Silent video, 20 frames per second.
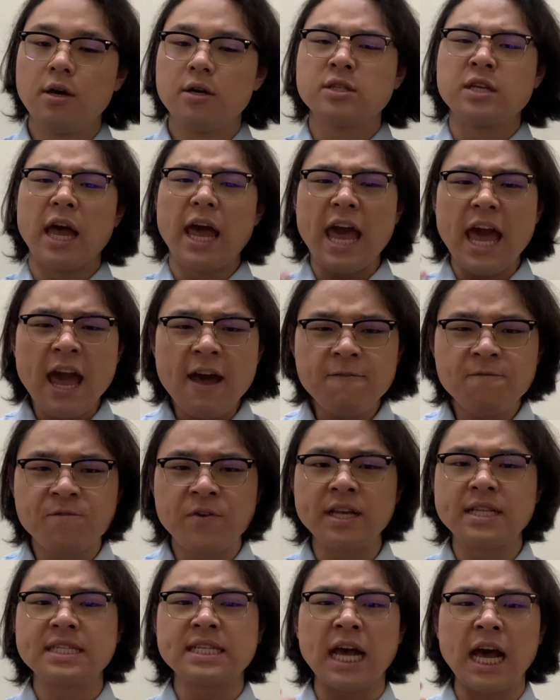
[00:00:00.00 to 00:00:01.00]
So
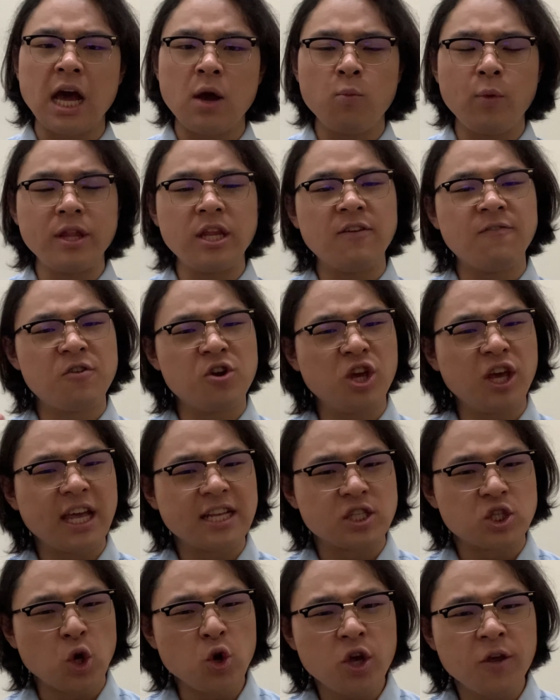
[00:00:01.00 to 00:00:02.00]
every time whenever you
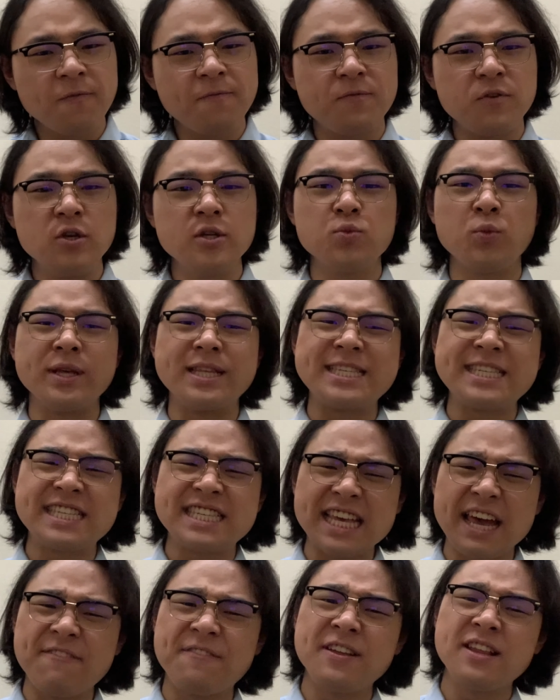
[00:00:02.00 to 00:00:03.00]
get so confused with
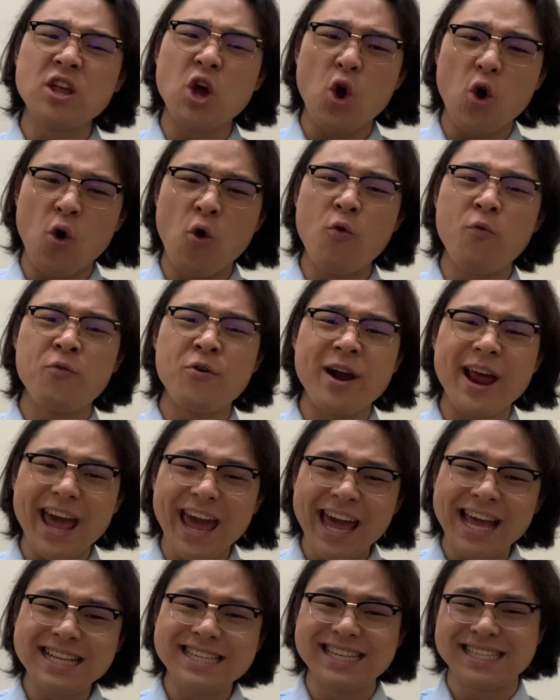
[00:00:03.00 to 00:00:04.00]

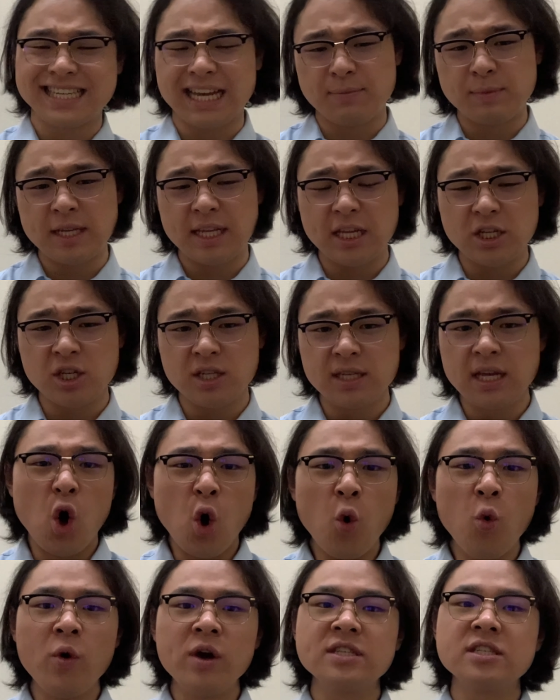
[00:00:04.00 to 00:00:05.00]
7/8 time signatures,
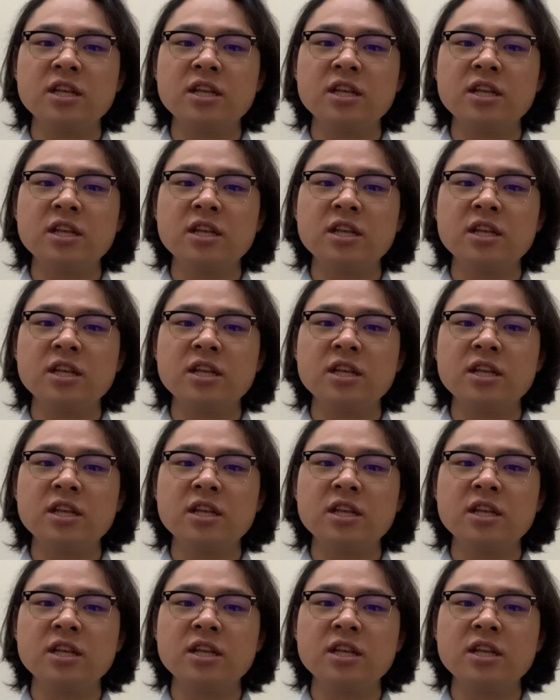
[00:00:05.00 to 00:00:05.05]
always